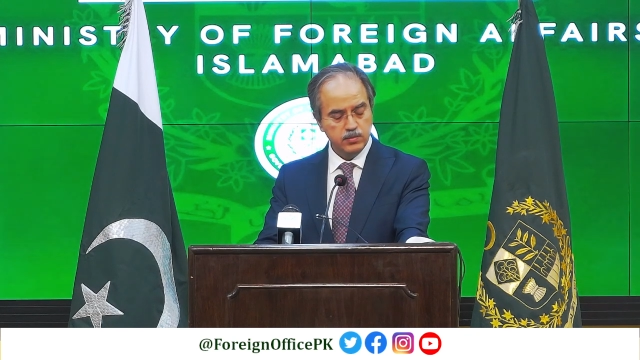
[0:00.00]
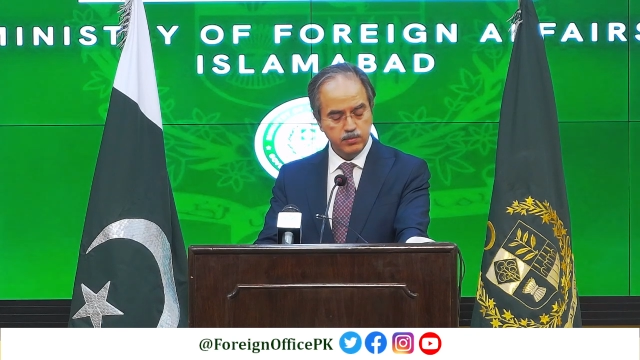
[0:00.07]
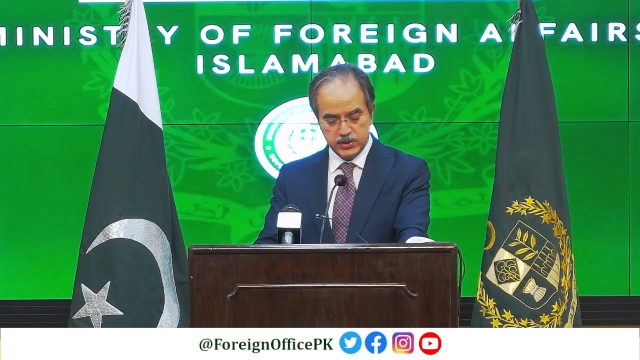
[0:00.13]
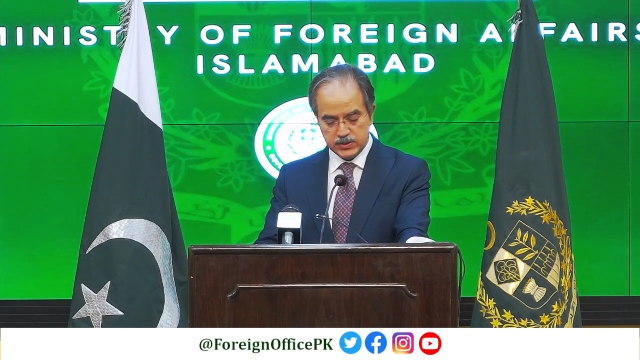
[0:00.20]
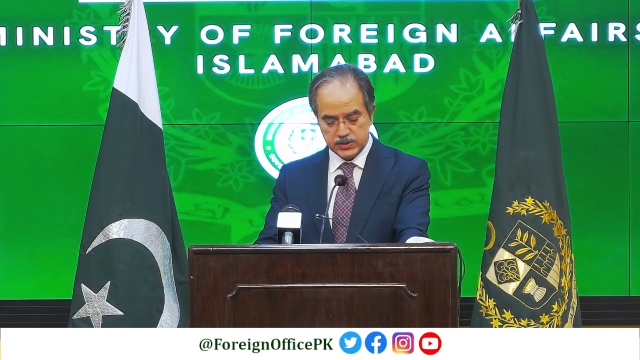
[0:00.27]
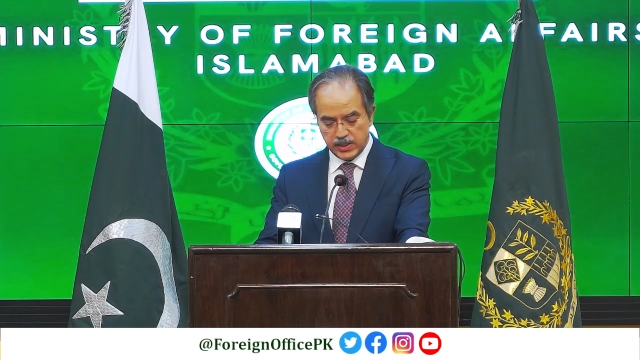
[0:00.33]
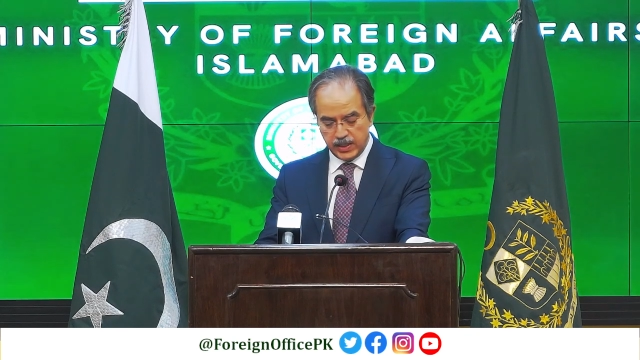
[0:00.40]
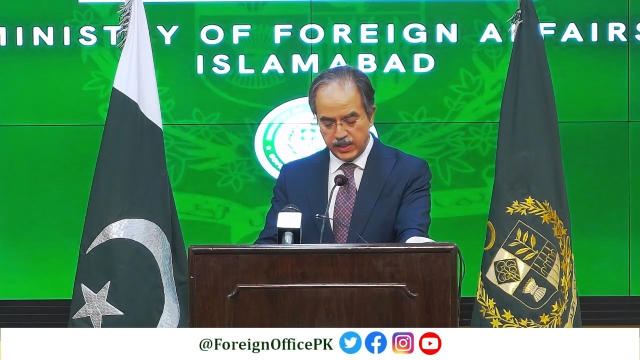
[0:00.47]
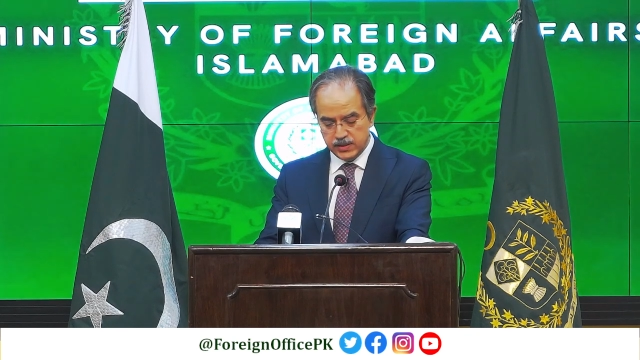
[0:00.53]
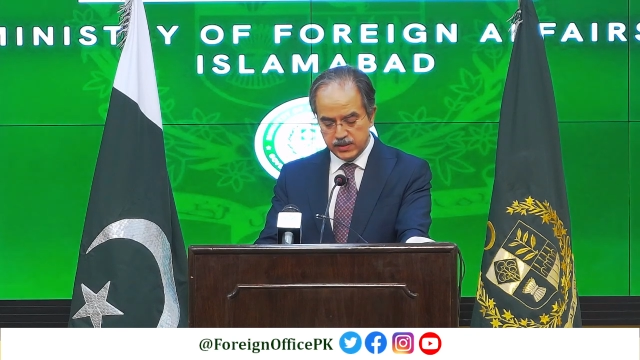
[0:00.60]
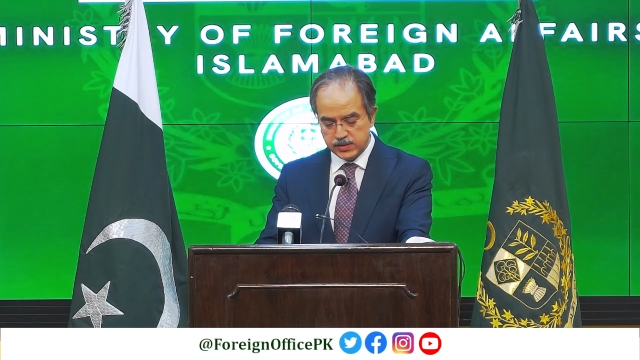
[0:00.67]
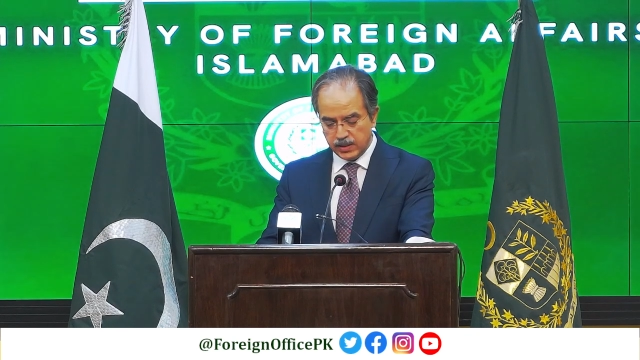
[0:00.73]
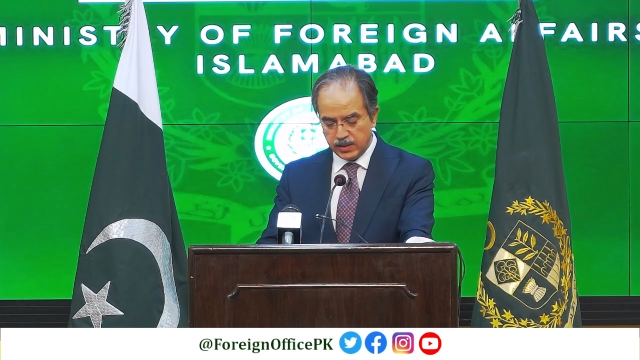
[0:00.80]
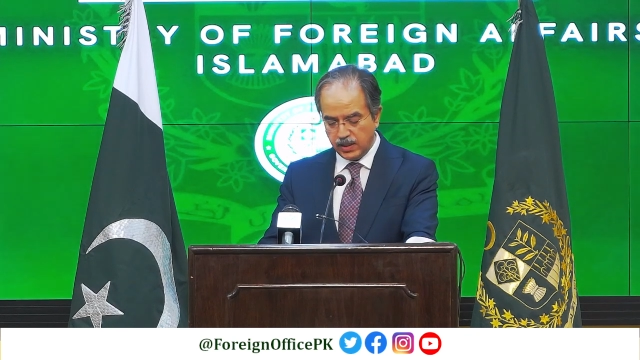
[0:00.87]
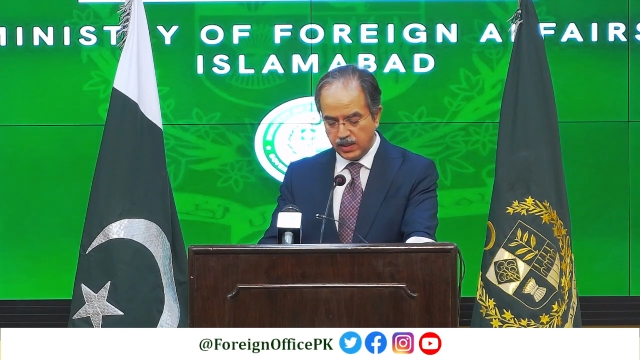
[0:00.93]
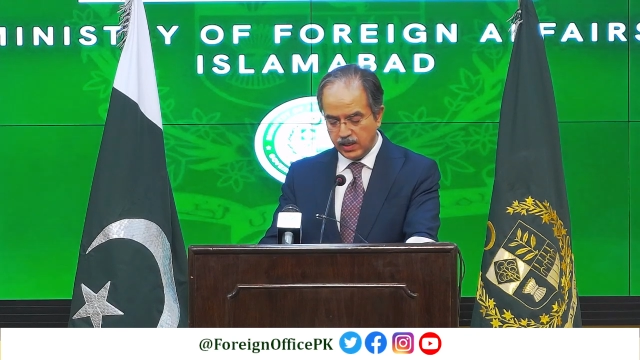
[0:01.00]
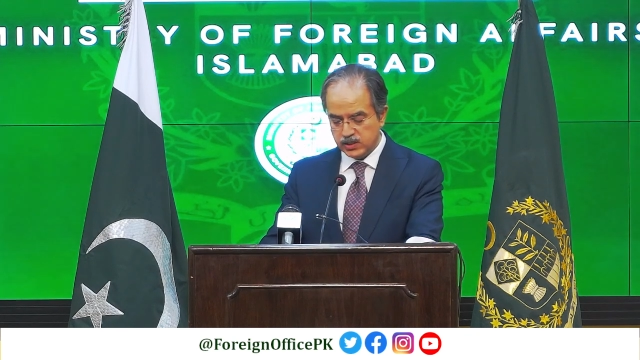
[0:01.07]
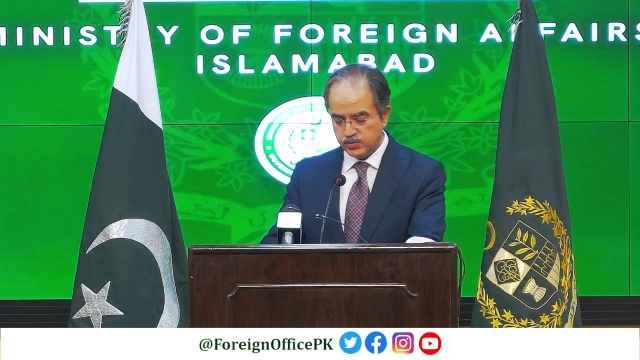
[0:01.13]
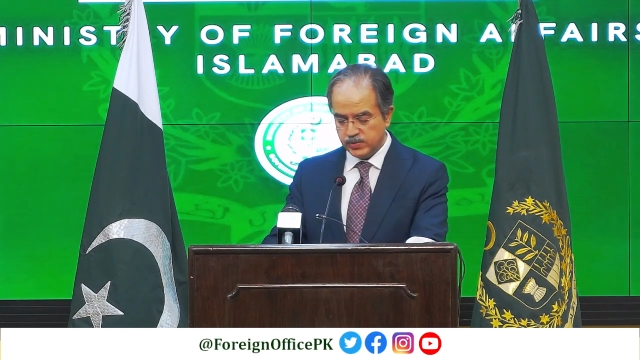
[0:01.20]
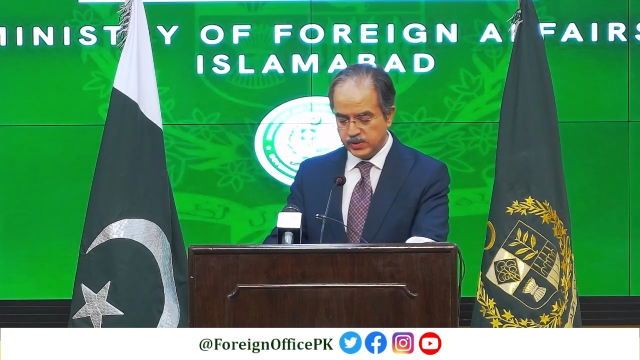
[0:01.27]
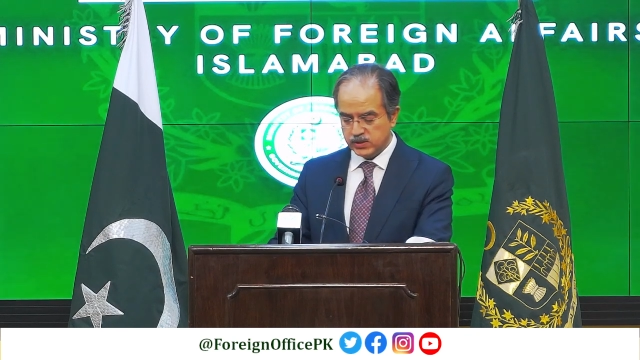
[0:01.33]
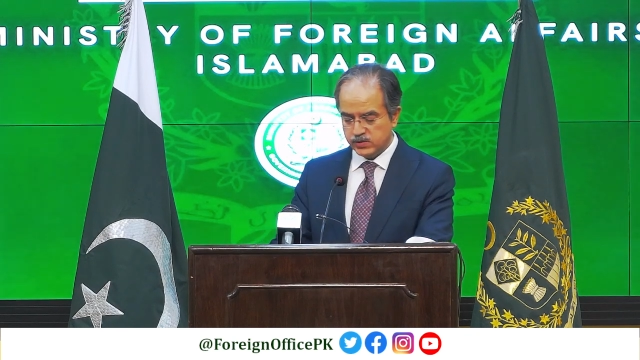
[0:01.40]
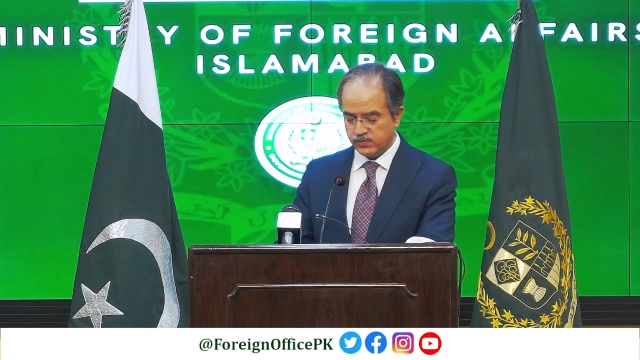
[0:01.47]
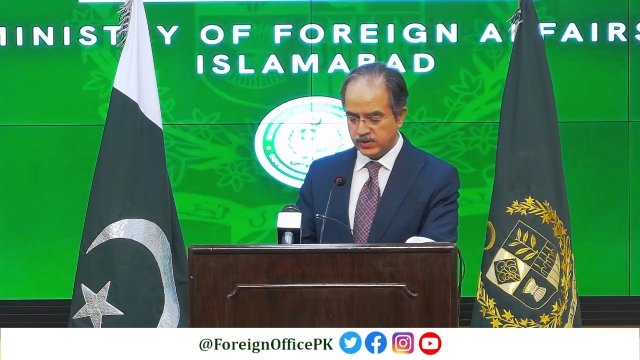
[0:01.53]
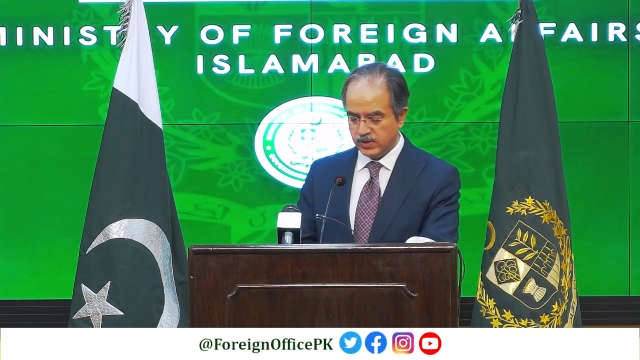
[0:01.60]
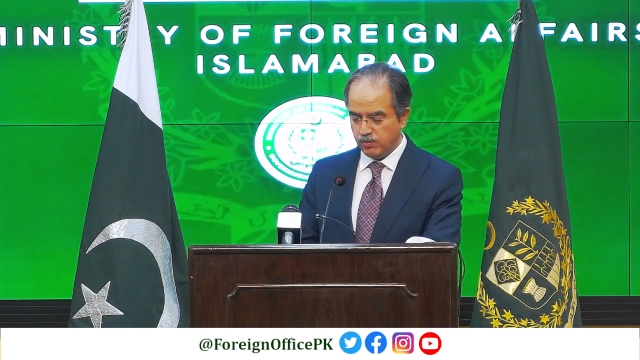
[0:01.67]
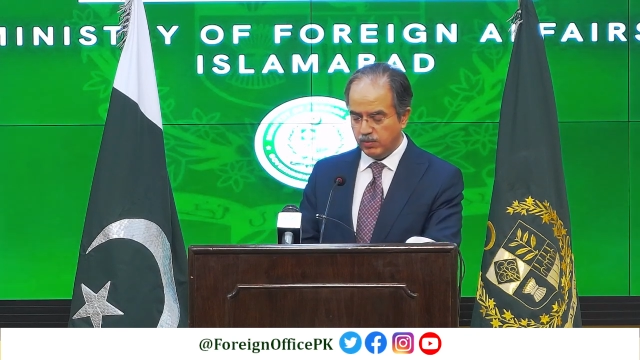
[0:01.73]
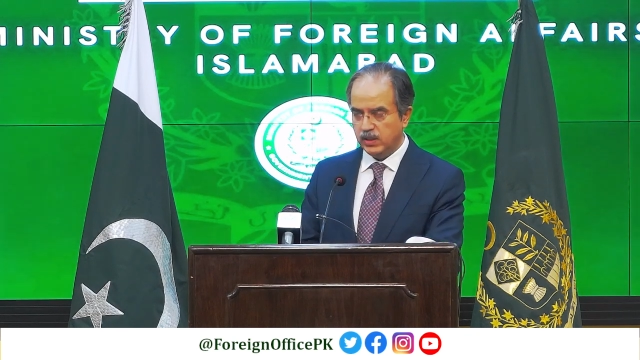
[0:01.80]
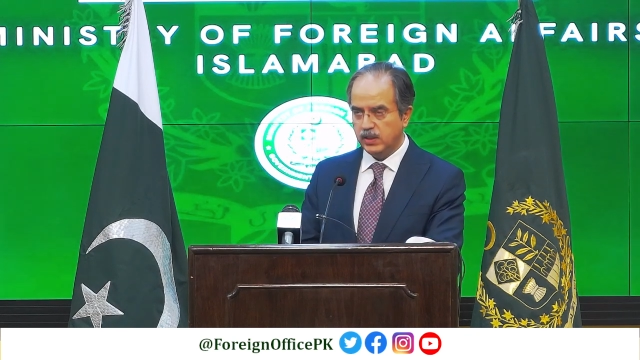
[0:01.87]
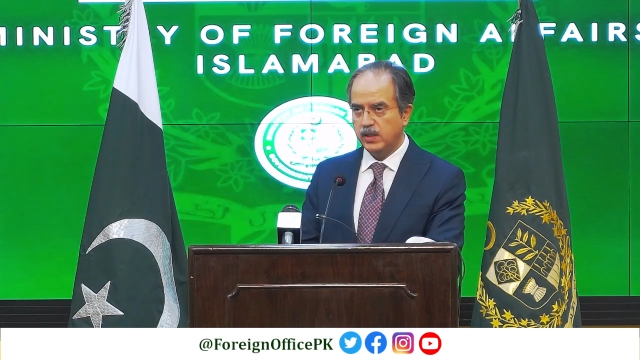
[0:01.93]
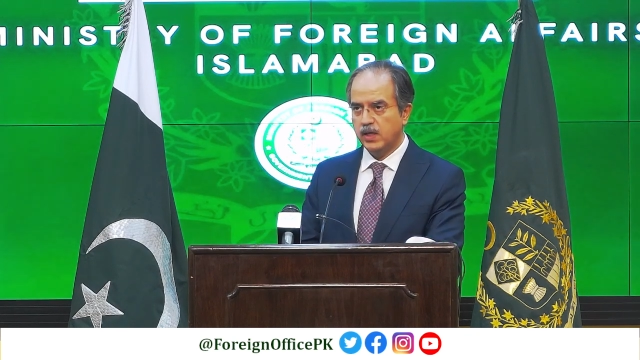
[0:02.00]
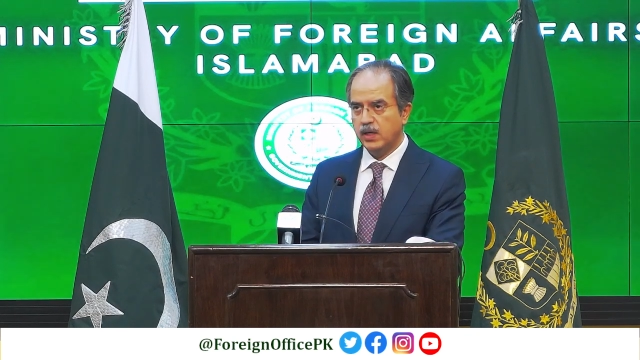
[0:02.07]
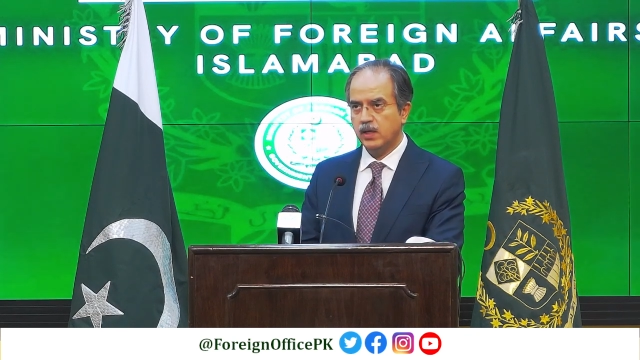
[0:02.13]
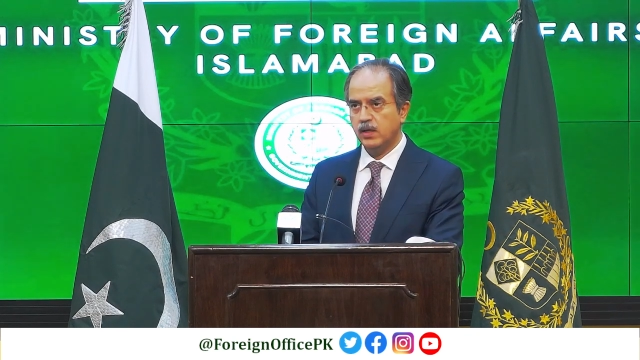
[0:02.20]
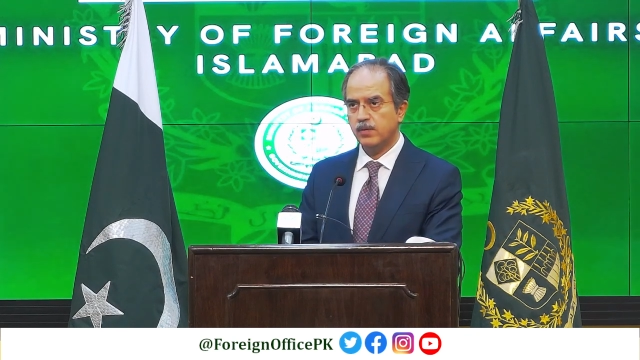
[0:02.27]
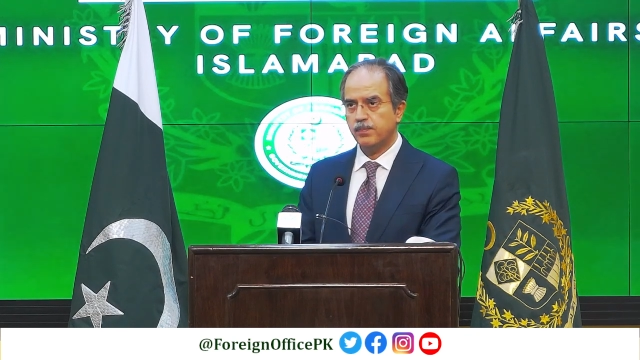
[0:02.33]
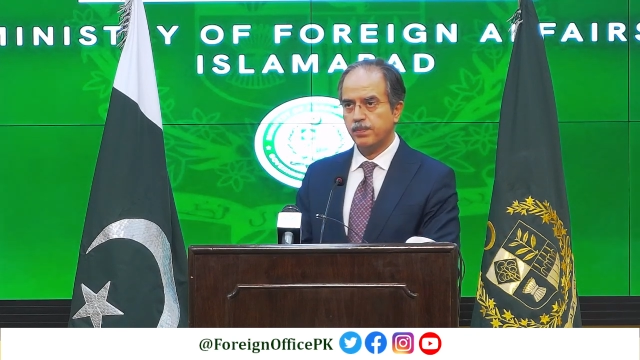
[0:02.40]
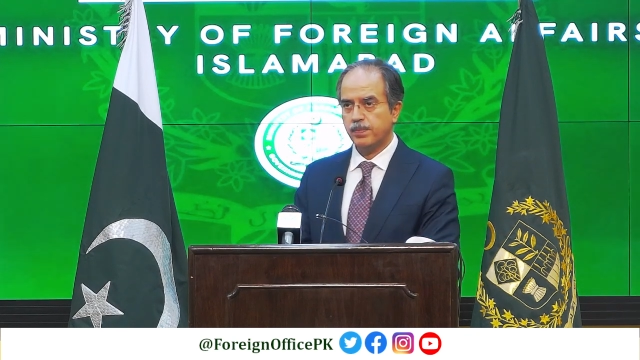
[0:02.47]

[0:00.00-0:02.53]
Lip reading: besides engagements with the media